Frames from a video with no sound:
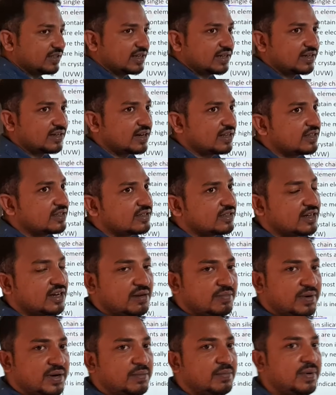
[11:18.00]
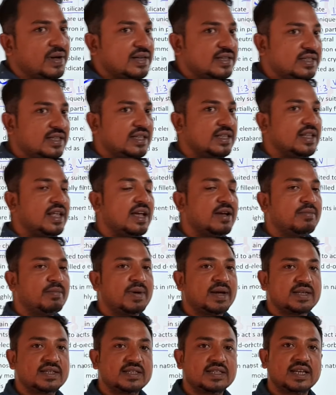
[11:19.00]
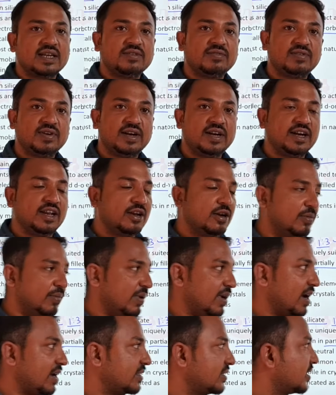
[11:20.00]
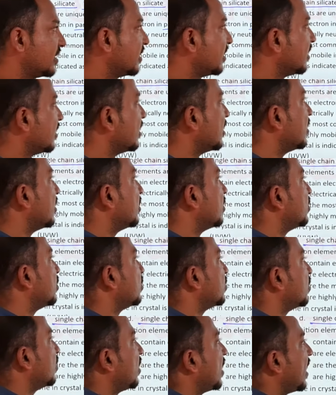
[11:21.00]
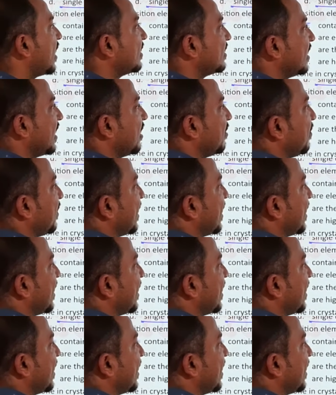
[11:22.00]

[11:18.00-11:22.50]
The transition element they have partially filled d orbitals. So as they have